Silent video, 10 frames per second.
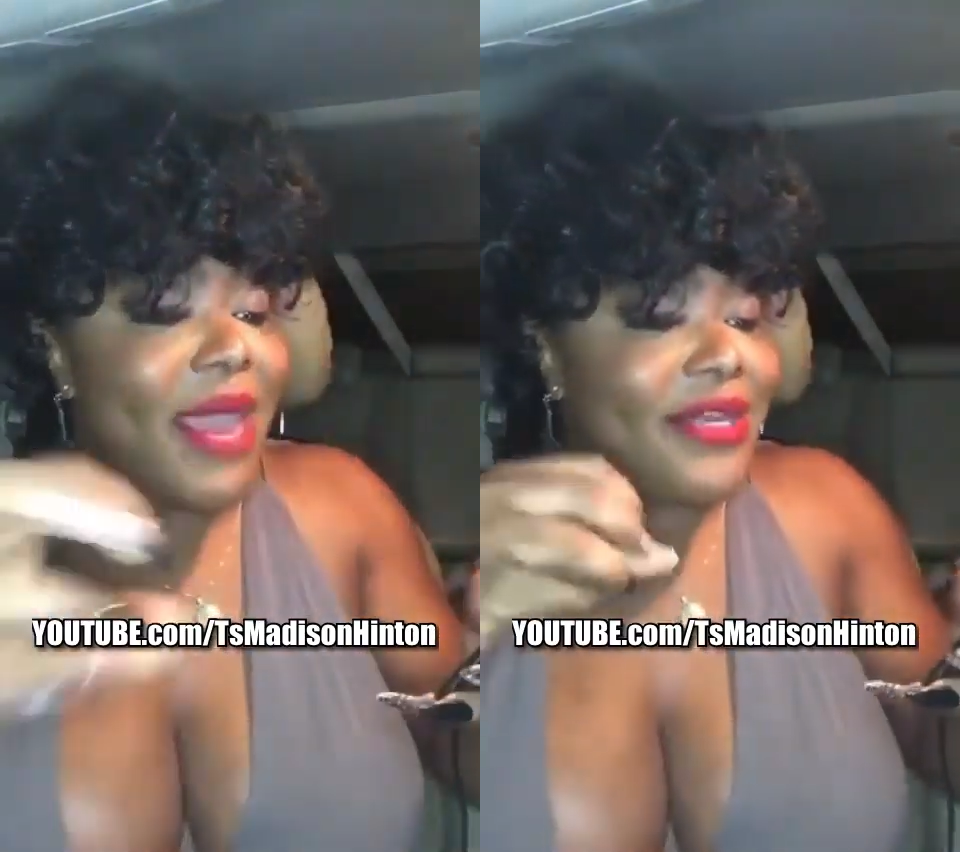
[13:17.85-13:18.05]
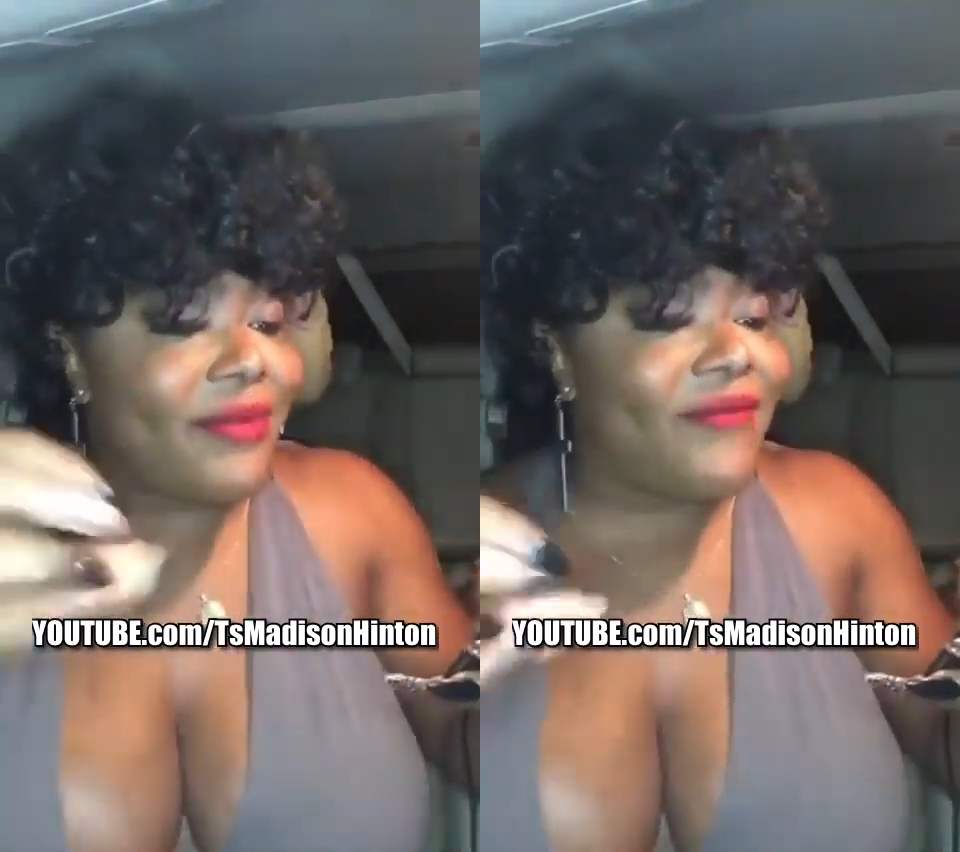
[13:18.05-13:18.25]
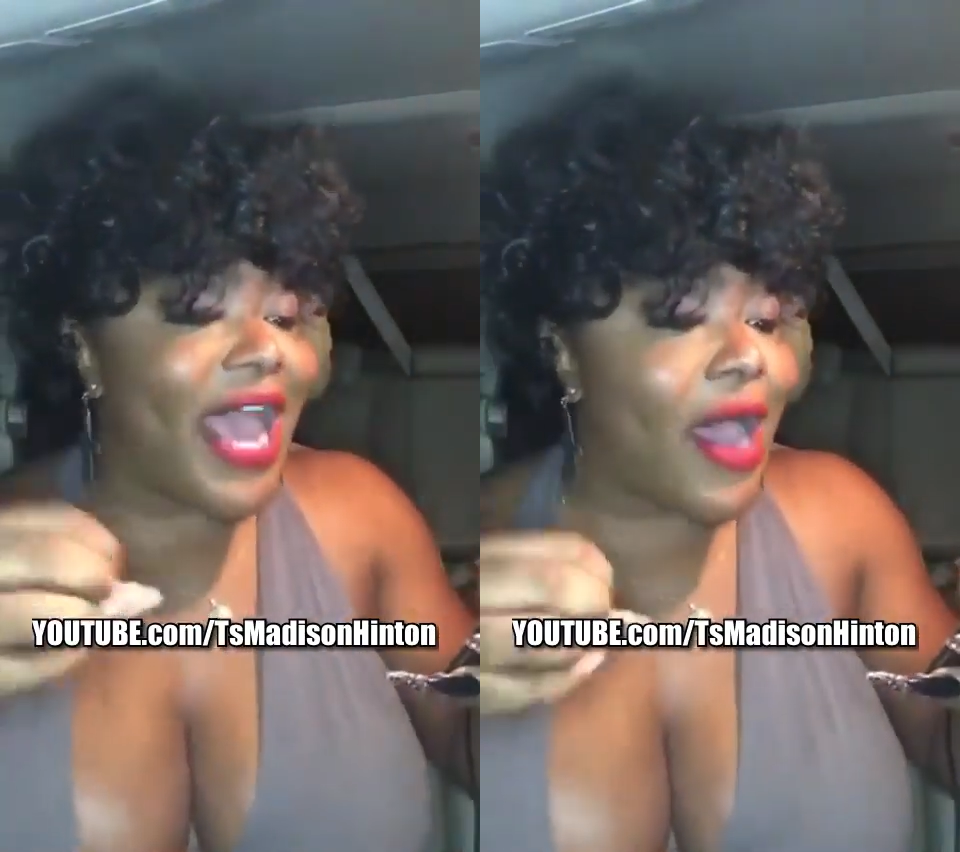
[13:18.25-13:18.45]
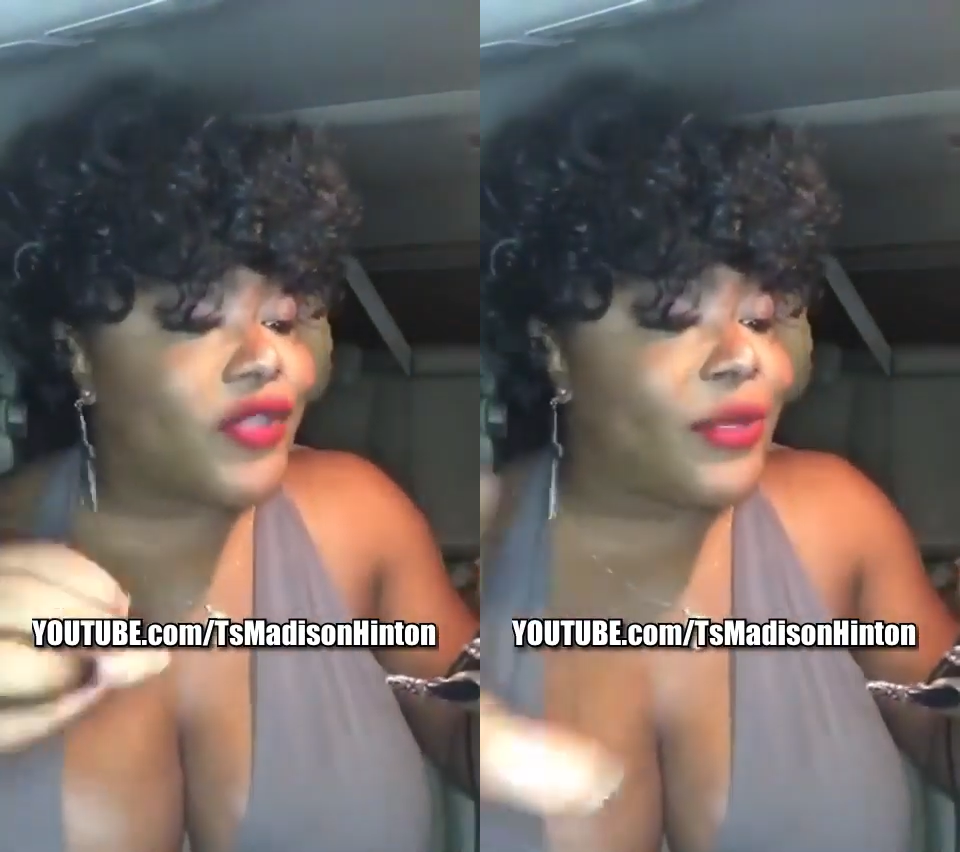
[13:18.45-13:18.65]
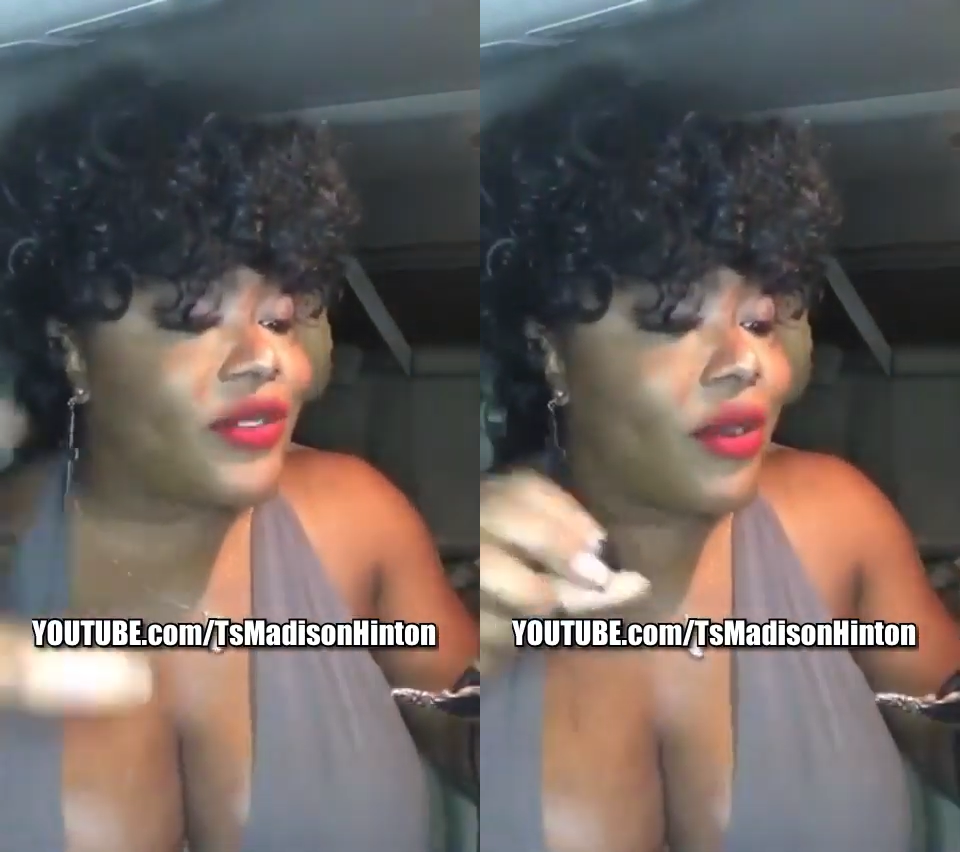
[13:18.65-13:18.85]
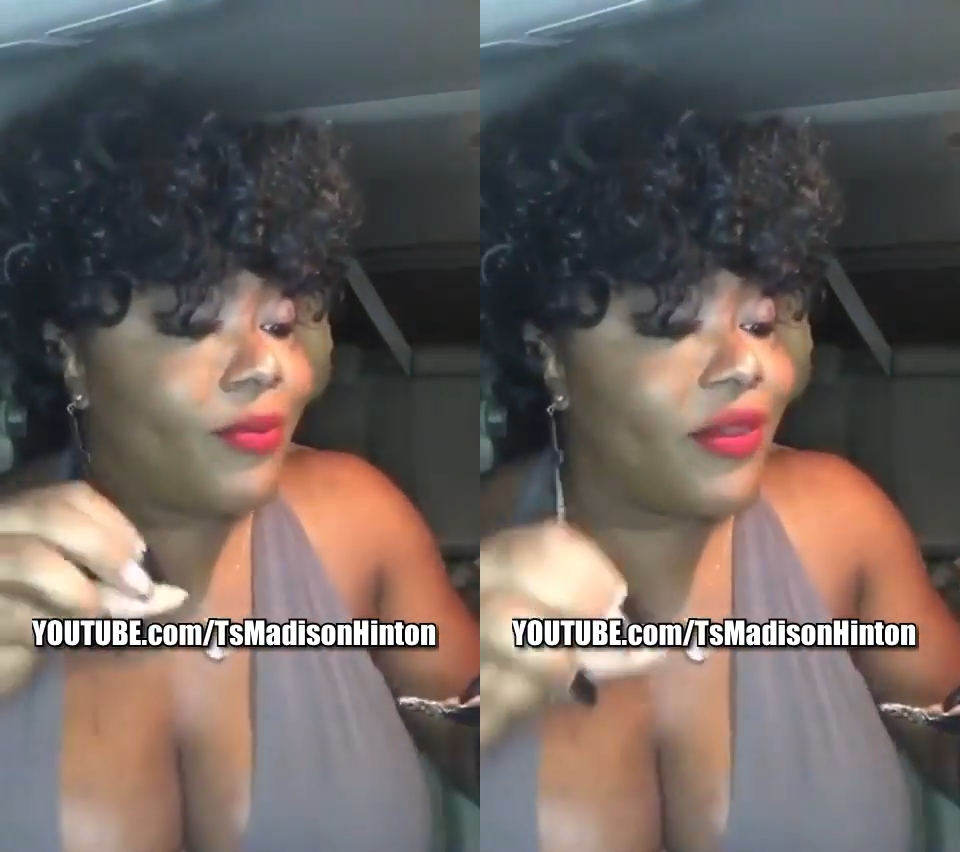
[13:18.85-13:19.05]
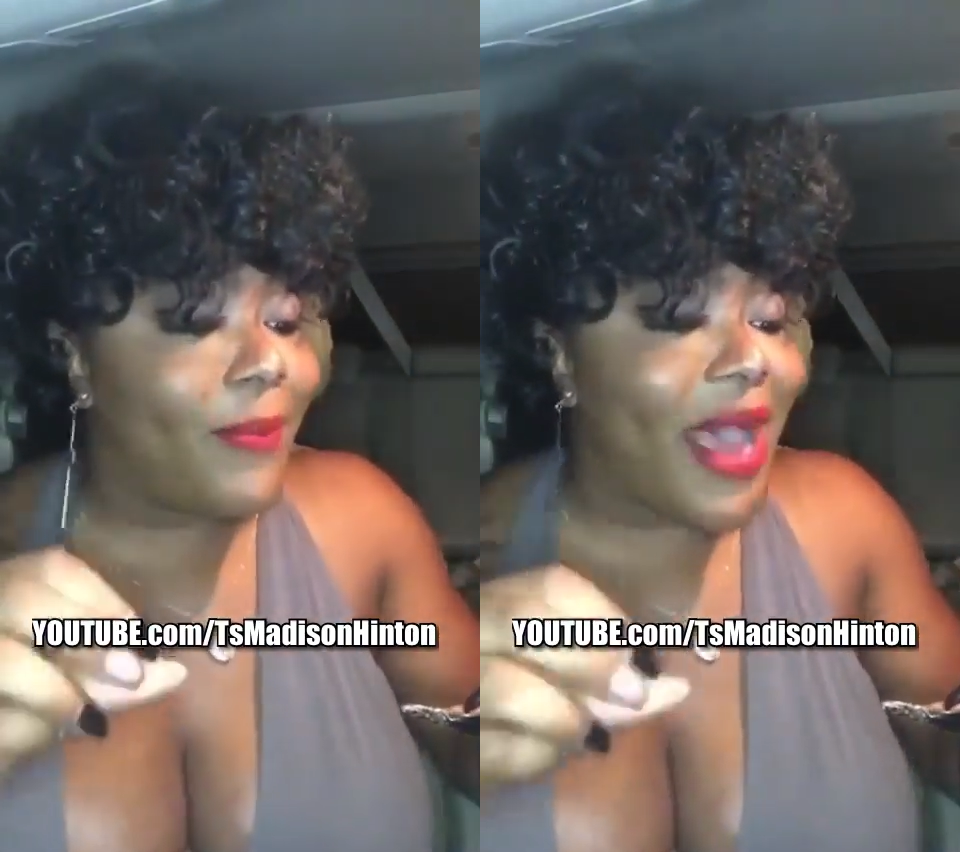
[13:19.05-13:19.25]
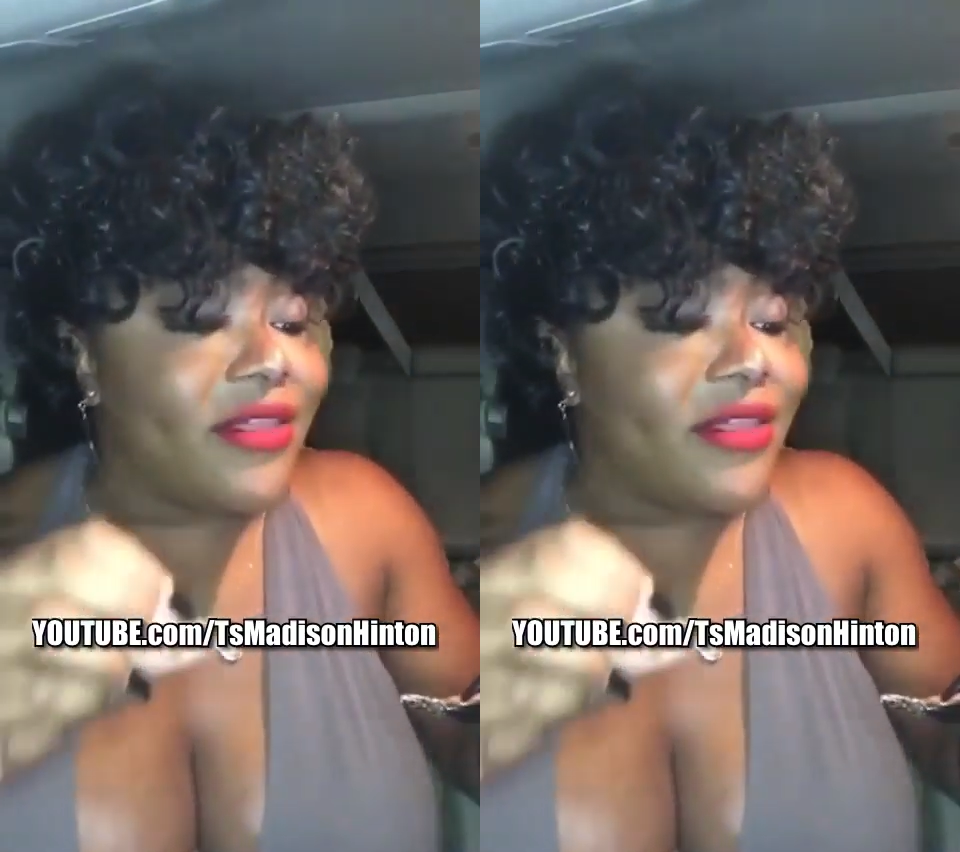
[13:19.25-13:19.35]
make them vows with the